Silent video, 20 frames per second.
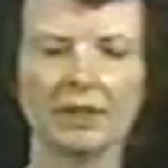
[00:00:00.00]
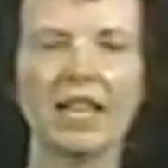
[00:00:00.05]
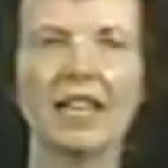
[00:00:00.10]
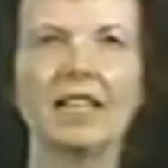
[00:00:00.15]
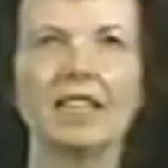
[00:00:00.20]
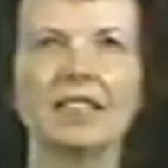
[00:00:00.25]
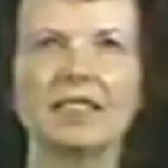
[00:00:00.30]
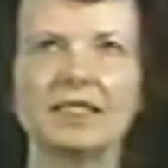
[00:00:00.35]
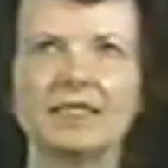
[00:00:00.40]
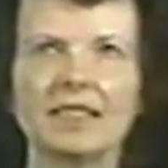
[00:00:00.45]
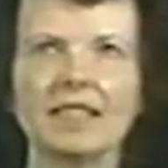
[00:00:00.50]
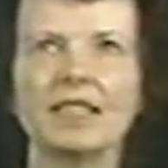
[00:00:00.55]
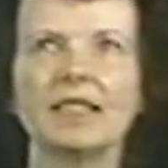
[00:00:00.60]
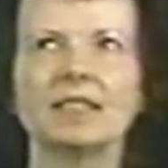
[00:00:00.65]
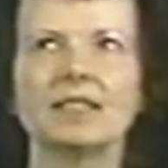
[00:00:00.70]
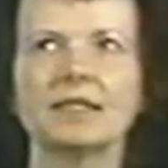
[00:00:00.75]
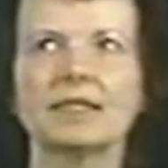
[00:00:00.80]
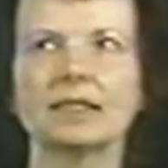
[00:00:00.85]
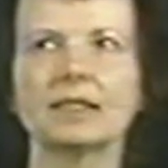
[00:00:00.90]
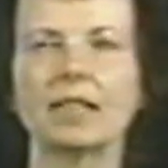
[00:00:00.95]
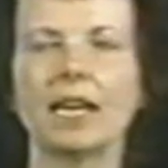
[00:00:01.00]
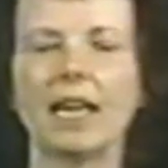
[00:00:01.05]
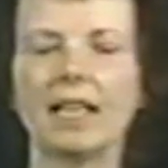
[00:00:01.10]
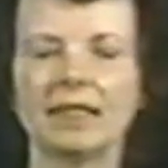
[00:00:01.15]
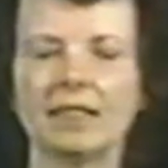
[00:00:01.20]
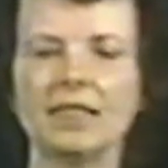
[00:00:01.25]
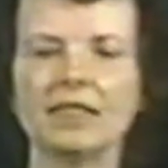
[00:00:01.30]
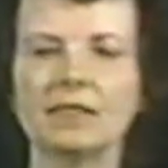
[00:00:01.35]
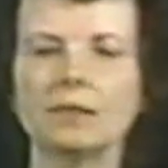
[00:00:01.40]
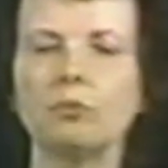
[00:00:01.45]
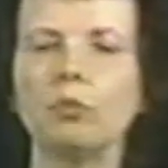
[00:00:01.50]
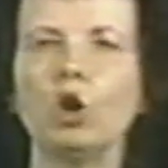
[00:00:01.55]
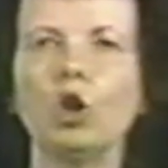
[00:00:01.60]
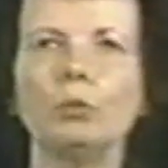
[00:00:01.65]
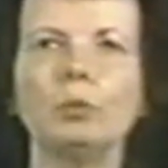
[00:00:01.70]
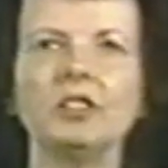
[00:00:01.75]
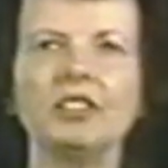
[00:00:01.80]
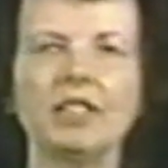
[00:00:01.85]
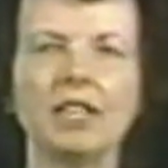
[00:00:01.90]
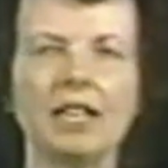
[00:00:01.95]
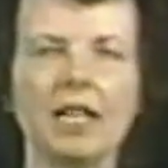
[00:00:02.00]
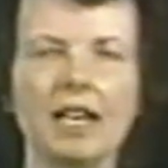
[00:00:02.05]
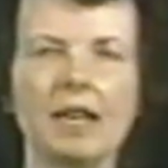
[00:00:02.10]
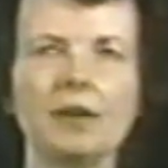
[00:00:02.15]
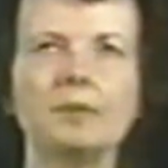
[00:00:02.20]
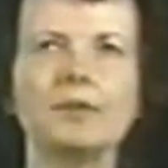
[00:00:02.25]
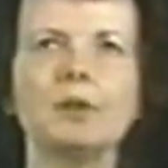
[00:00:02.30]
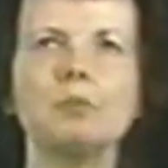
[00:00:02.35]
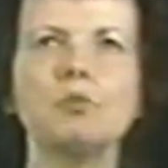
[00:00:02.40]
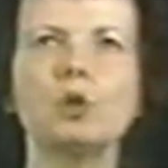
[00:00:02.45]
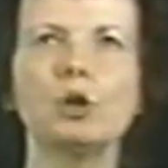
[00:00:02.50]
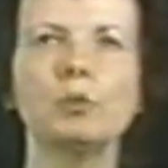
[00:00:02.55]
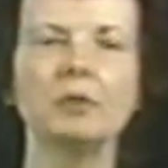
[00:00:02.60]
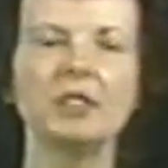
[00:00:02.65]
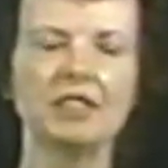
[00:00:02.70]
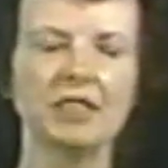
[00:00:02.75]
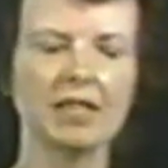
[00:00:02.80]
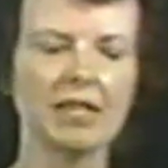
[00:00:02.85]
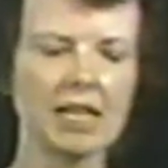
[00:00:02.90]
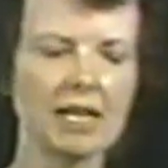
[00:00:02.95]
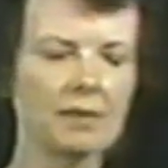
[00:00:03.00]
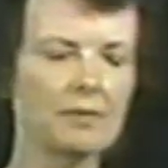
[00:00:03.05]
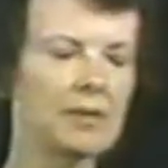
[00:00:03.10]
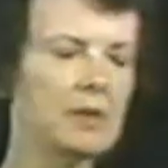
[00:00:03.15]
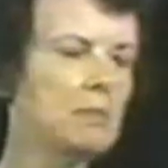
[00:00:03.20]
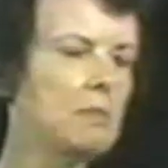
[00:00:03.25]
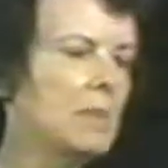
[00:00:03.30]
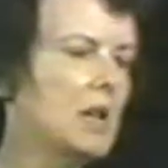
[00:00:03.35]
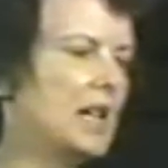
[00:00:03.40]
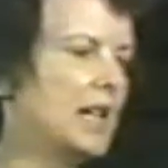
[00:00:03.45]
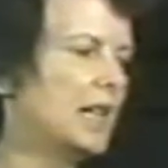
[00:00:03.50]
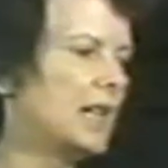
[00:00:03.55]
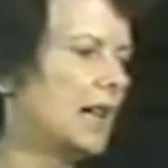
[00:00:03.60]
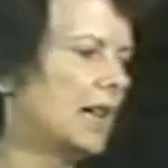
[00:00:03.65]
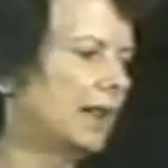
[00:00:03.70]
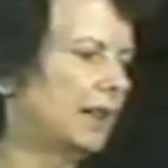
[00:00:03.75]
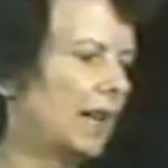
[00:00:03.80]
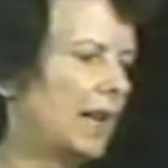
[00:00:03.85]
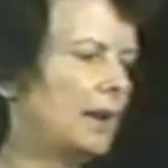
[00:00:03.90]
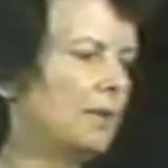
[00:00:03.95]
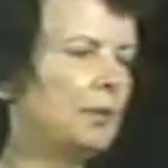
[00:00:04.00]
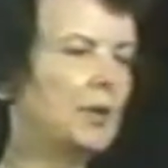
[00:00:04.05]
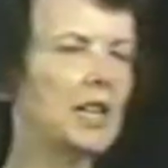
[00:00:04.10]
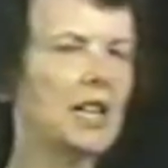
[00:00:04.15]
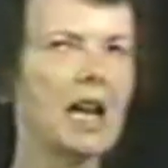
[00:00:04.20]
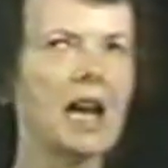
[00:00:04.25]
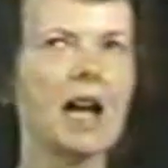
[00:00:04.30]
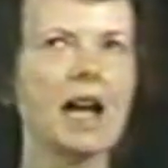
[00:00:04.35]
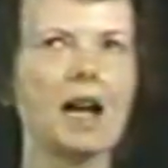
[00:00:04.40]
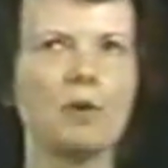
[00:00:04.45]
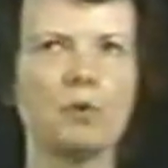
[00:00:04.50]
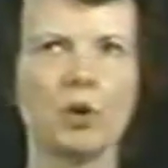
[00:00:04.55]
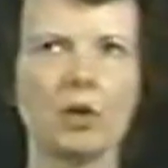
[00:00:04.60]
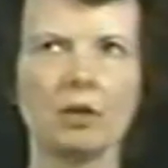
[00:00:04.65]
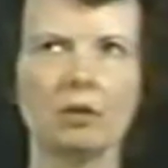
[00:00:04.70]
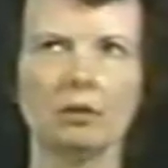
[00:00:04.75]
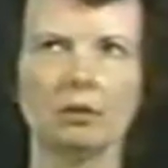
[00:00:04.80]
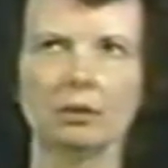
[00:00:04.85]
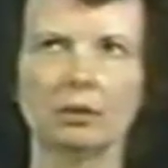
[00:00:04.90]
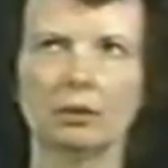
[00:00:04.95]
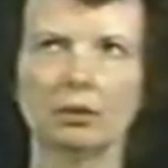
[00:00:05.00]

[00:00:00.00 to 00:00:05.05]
that exists at this moment and every minute and every hour